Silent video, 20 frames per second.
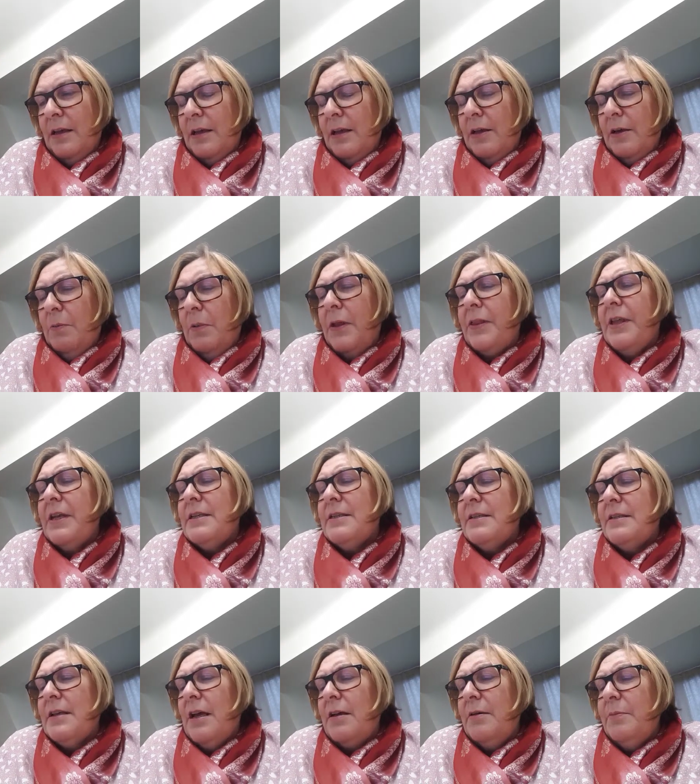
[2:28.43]
While there's
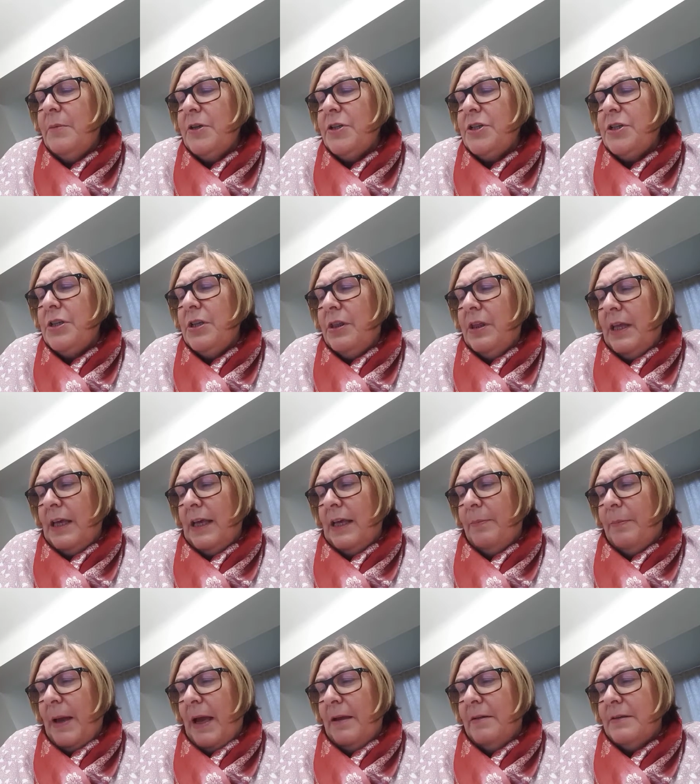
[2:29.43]
so much to think
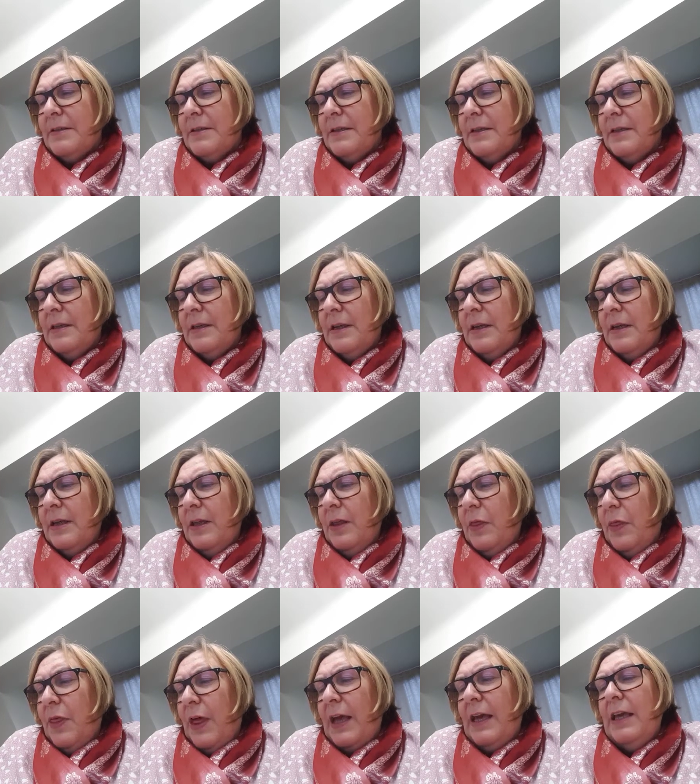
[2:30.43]
about,
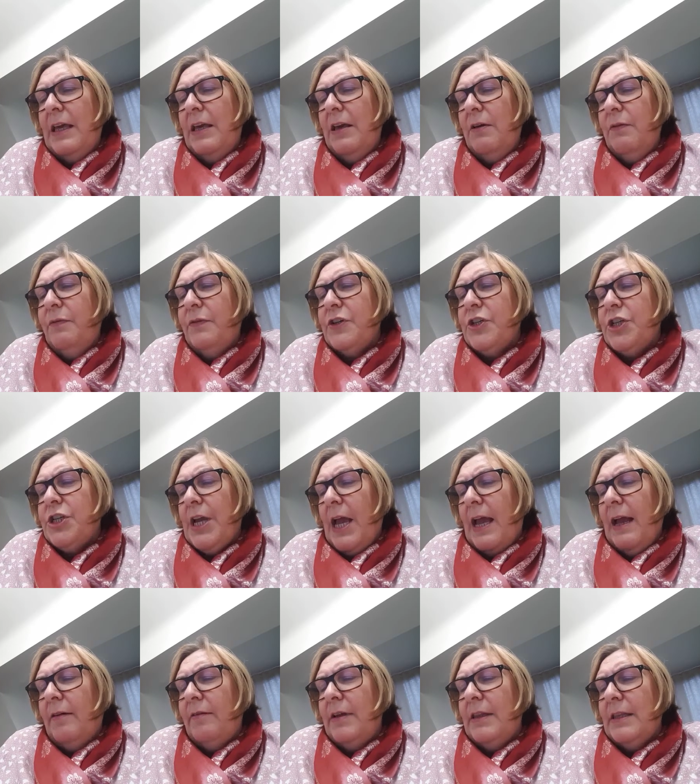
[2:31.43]
thank you for
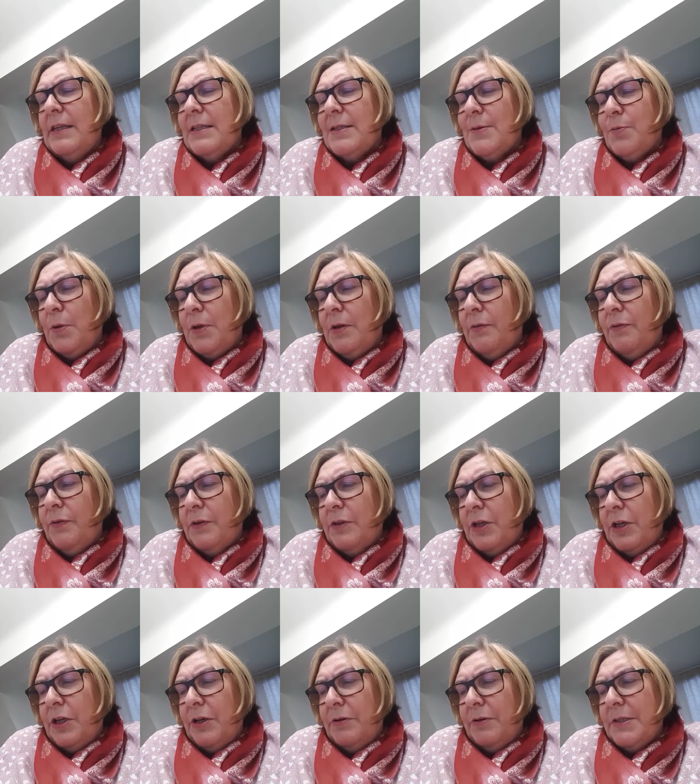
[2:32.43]
sharing this wonderful
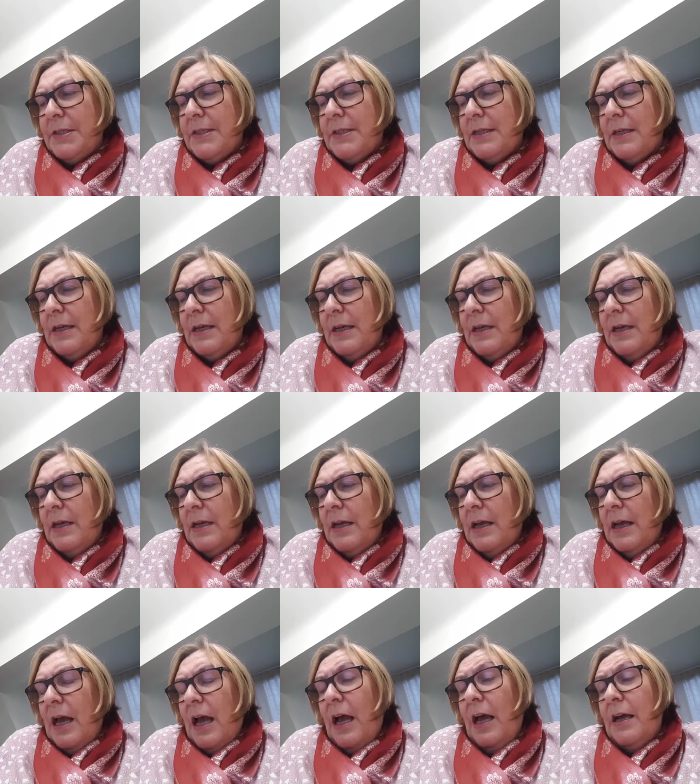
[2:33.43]
news.
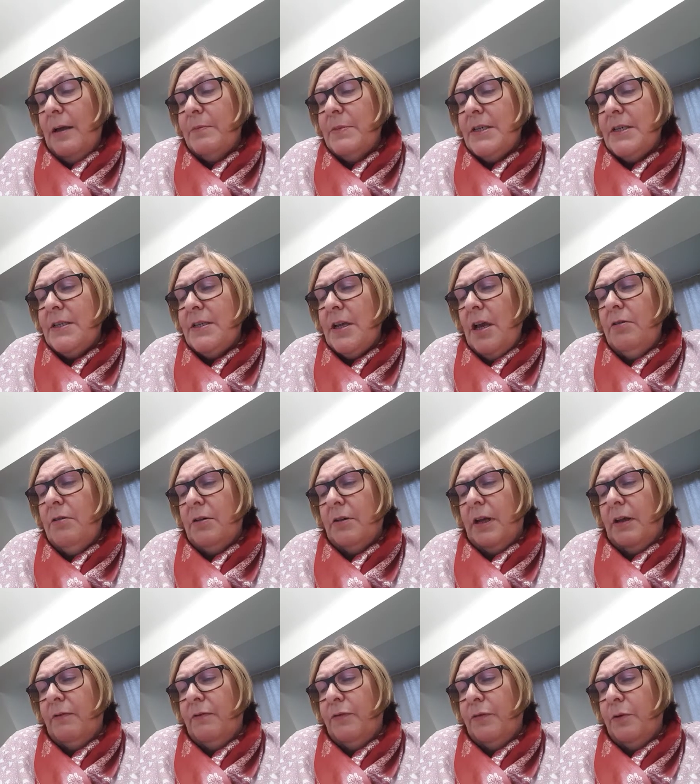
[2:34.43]
I am so
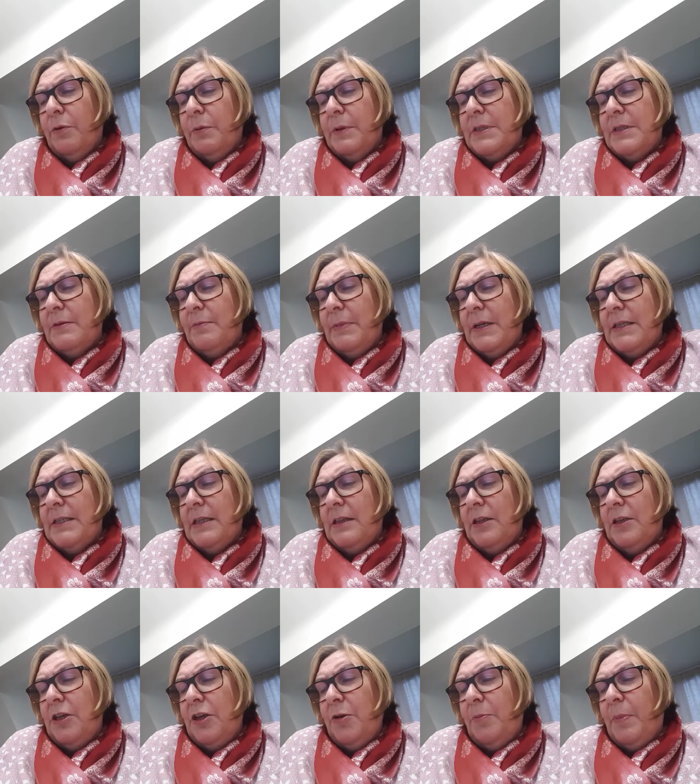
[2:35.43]
looking forward to meeting
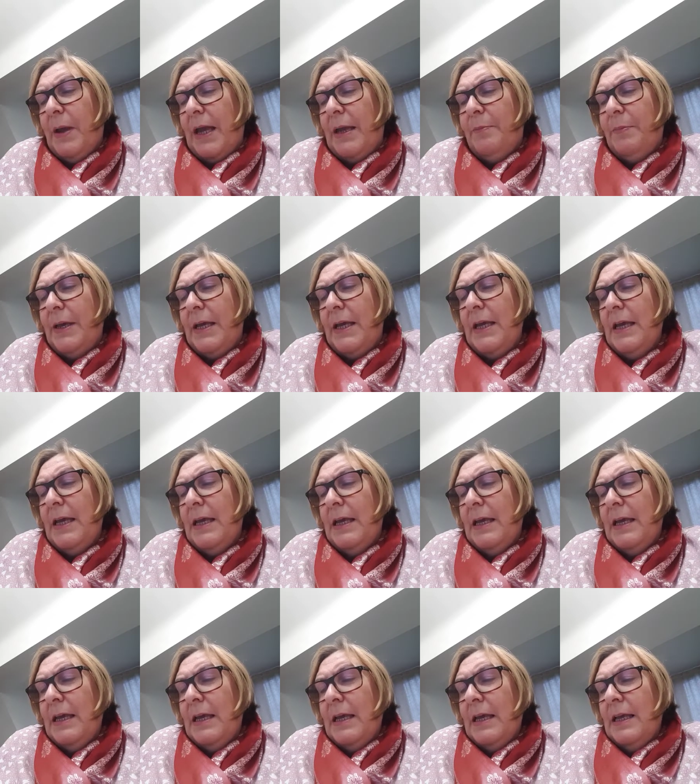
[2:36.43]
the new baby.
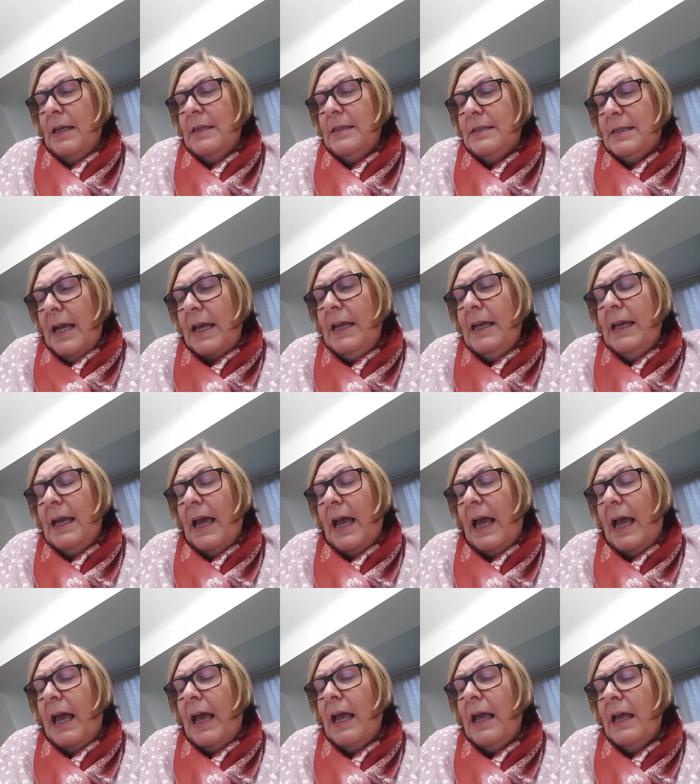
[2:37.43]
Take
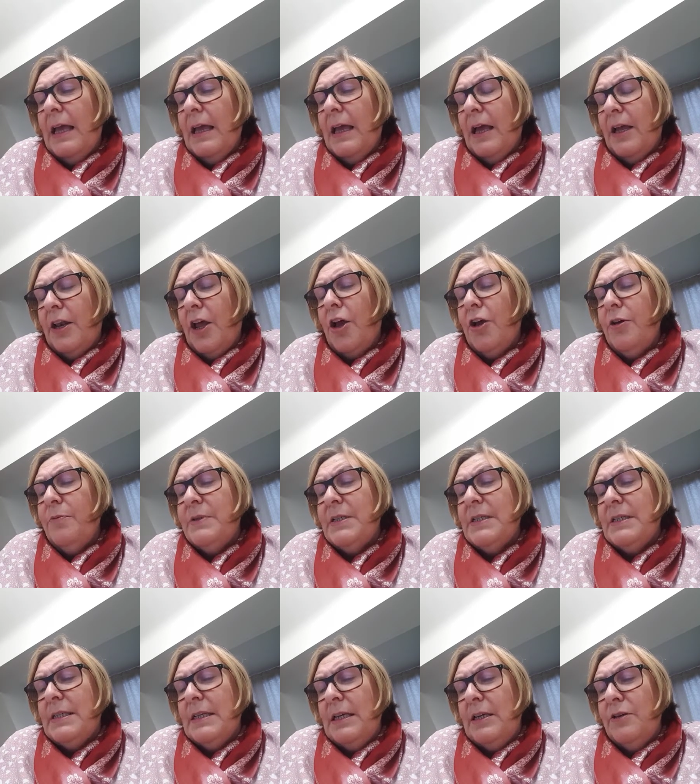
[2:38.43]
care and hope to
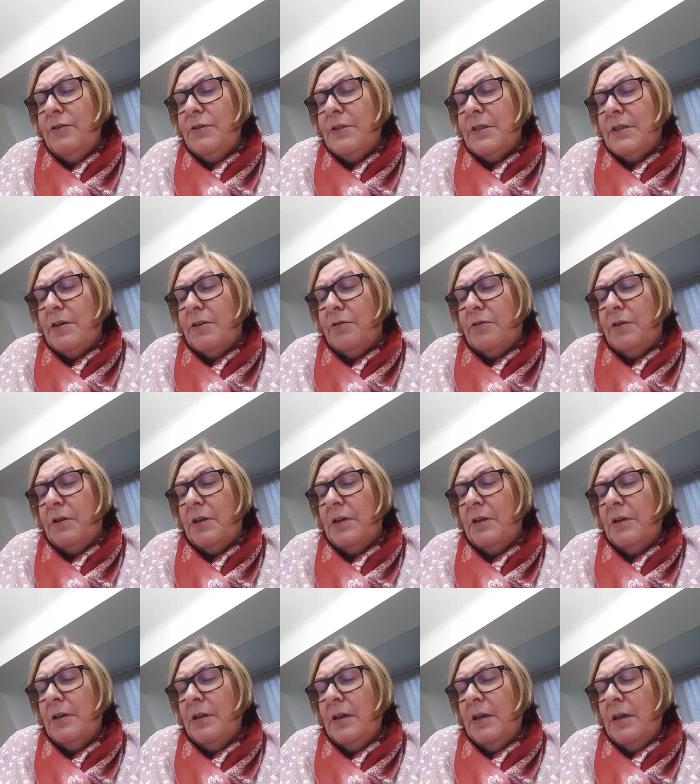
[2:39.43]
see you soon.
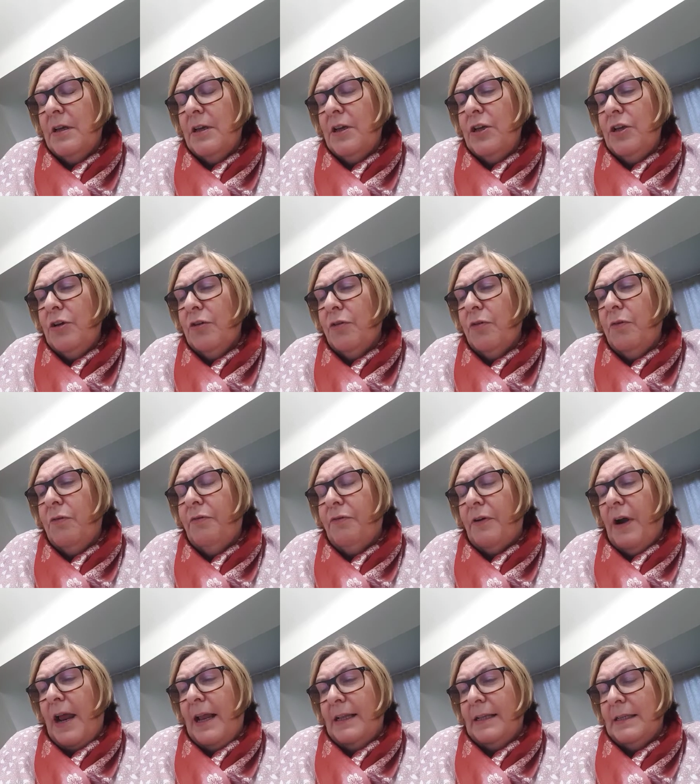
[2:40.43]
Your
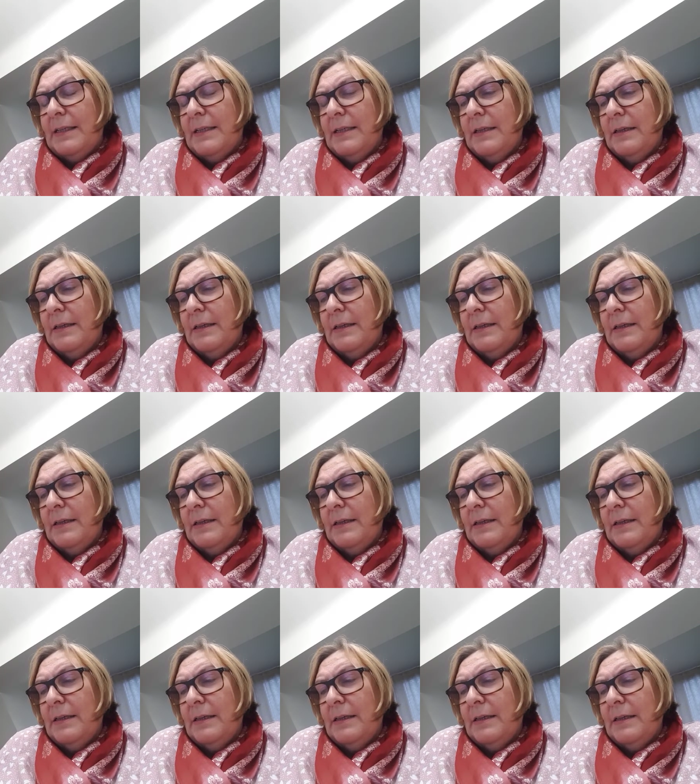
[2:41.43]
friend."